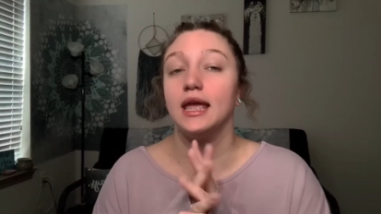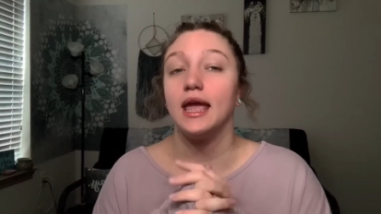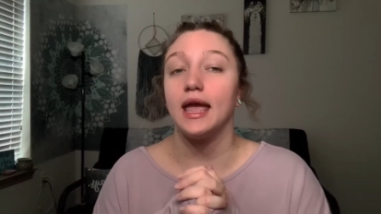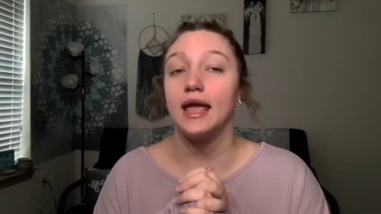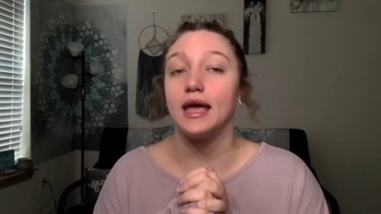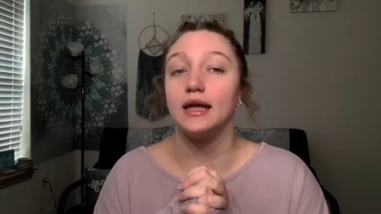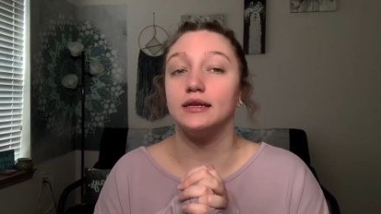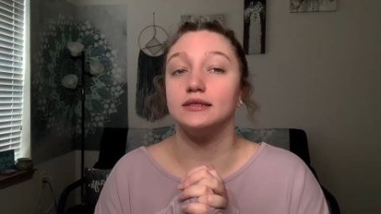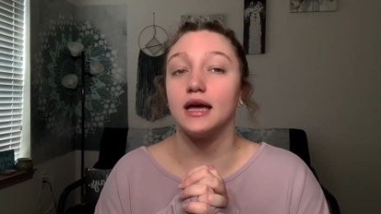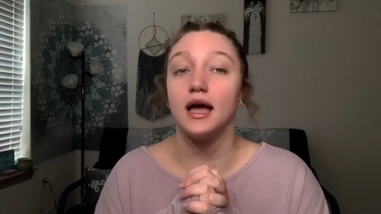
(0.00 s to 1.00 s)

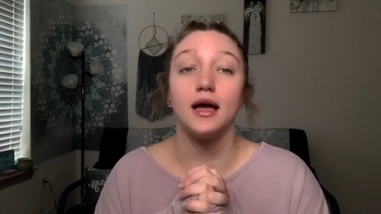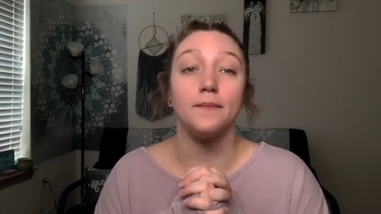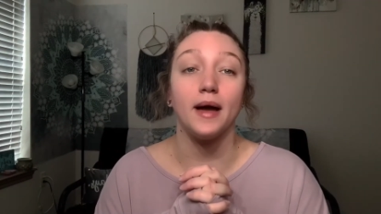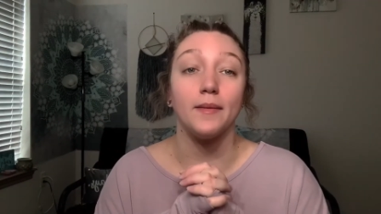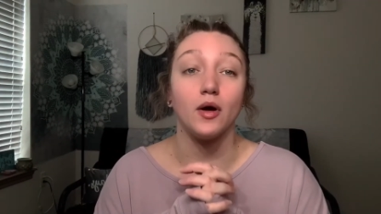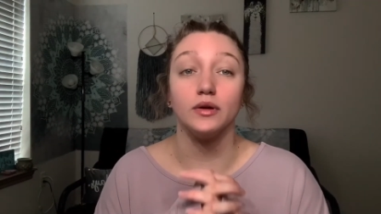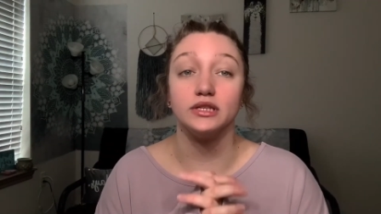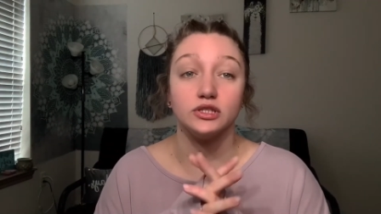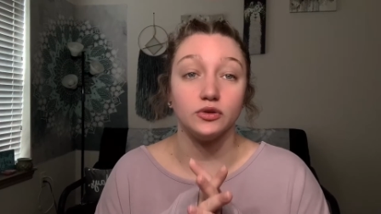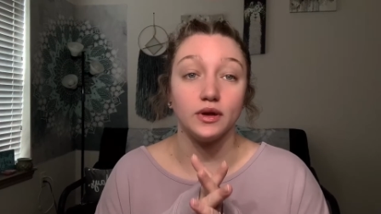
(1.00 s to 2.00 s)
And I'm
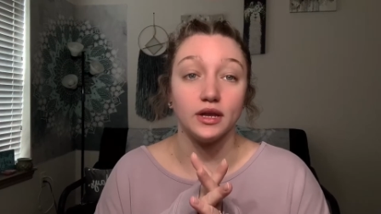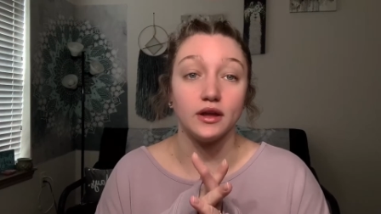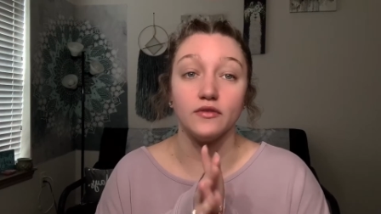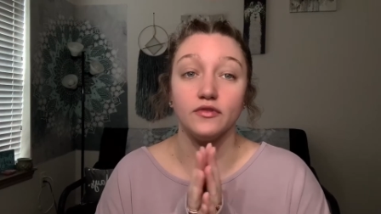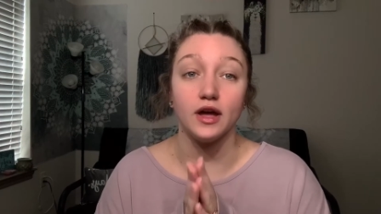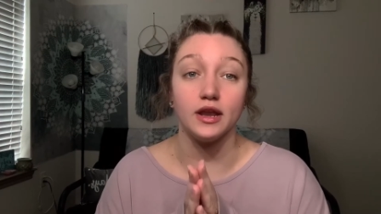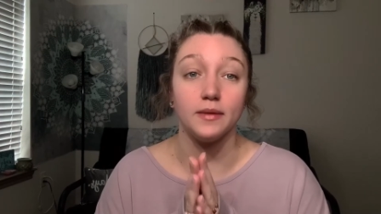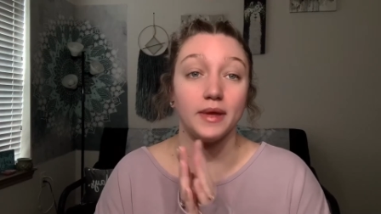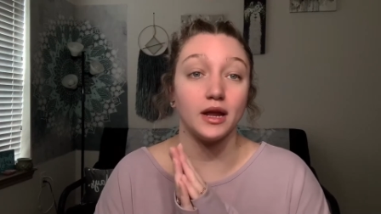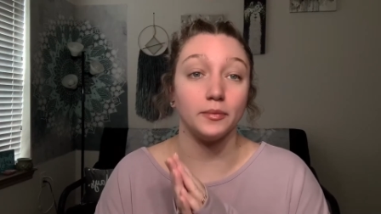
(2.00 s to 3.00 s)
always doing
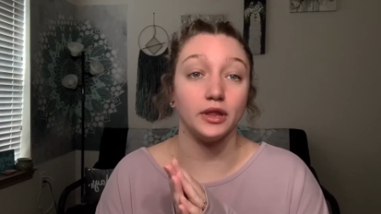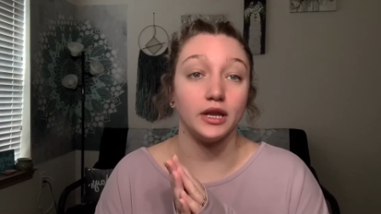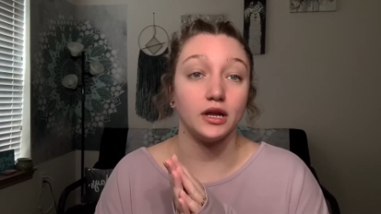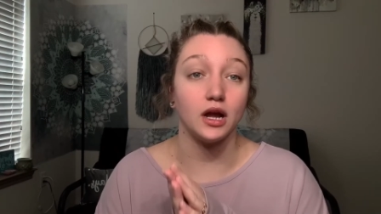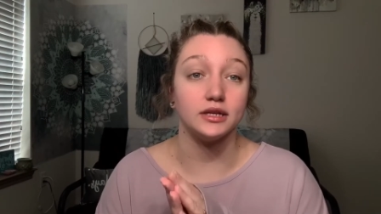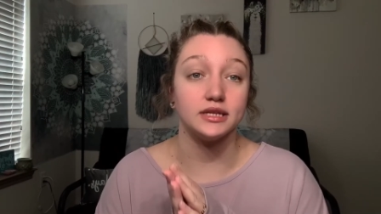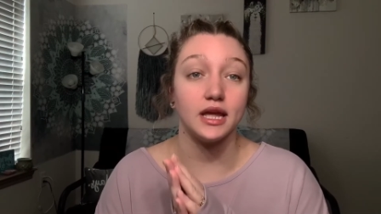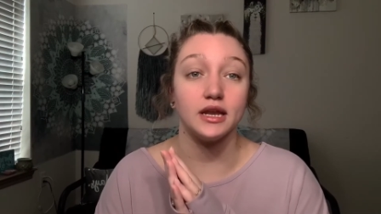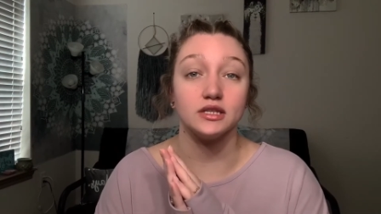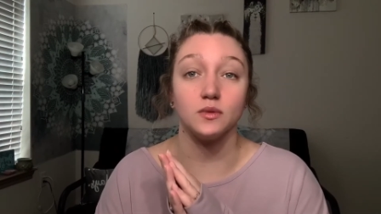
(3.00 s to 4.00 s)
fun makeup related
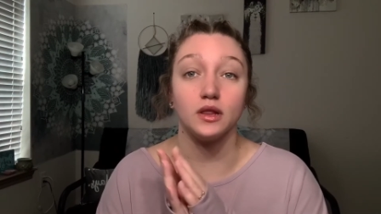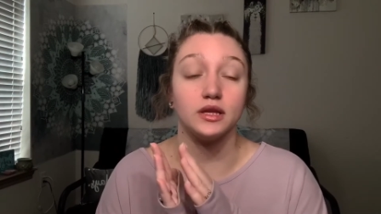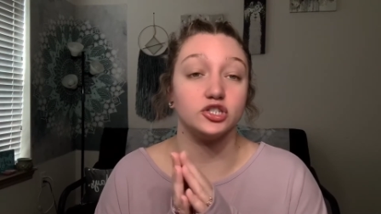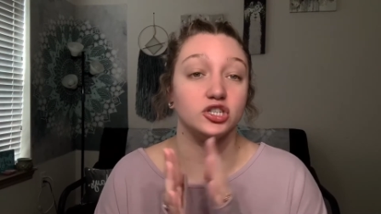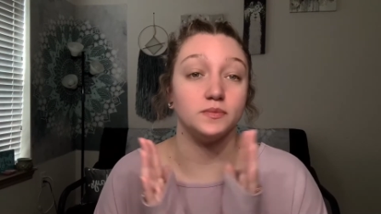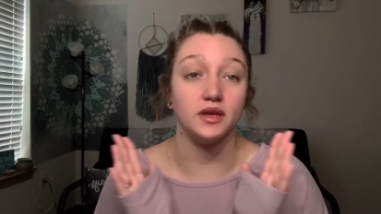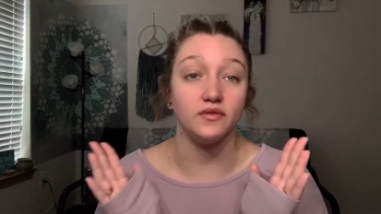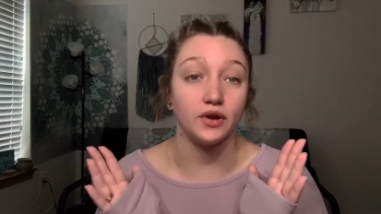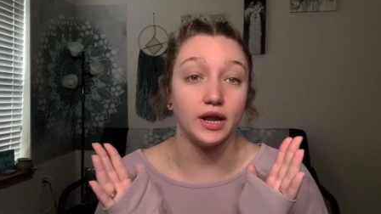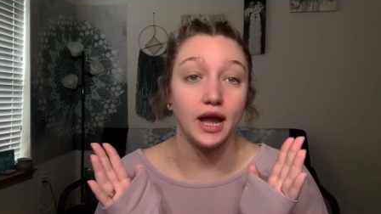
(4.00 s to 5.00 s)
content, as well as just being
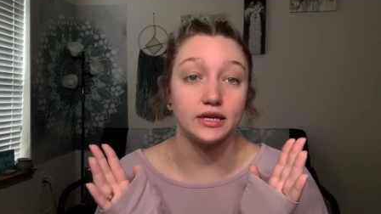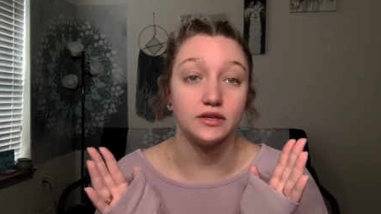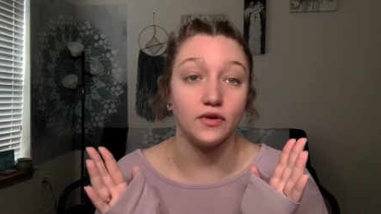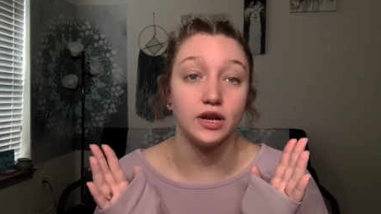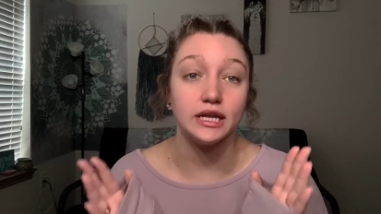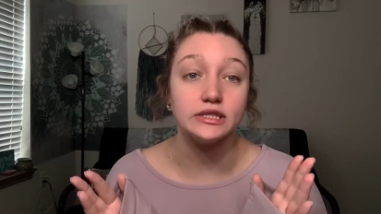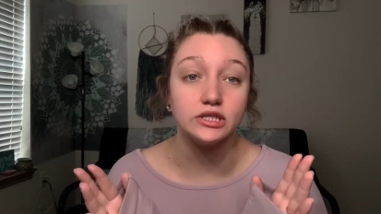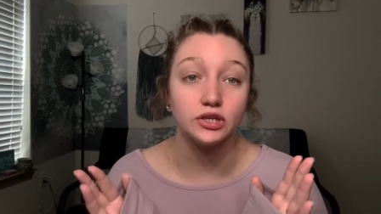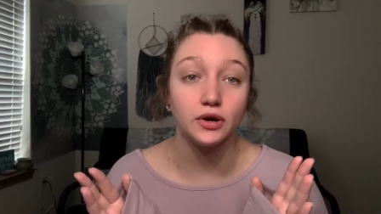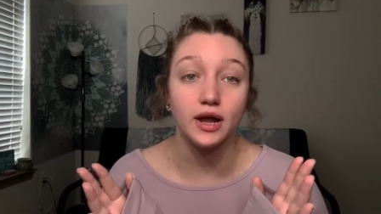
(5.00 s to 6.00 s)
very active on
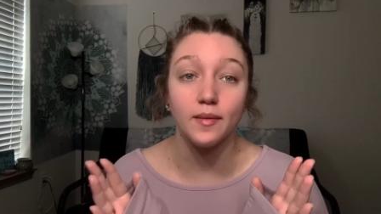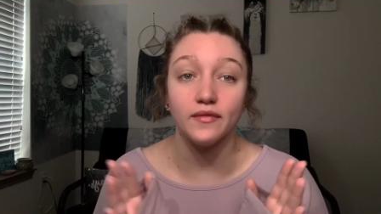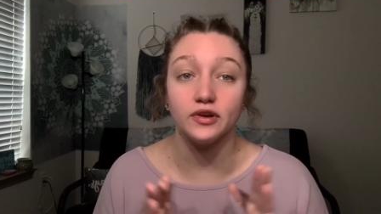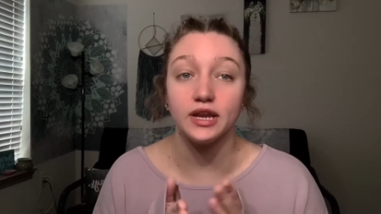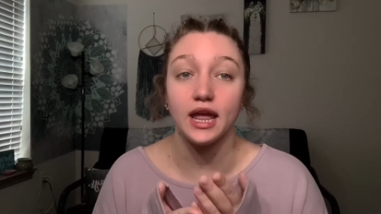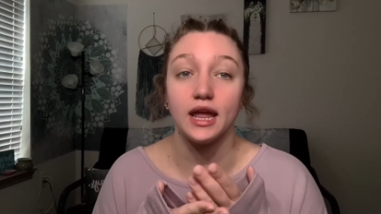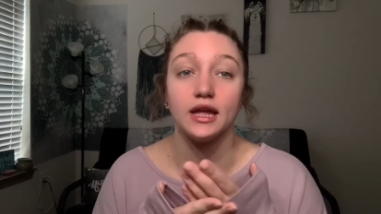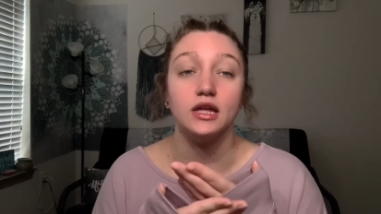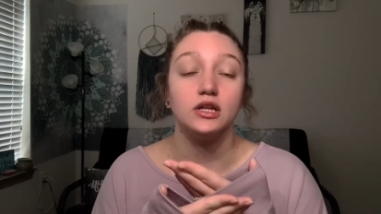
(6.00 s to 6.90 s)
Instagram every day,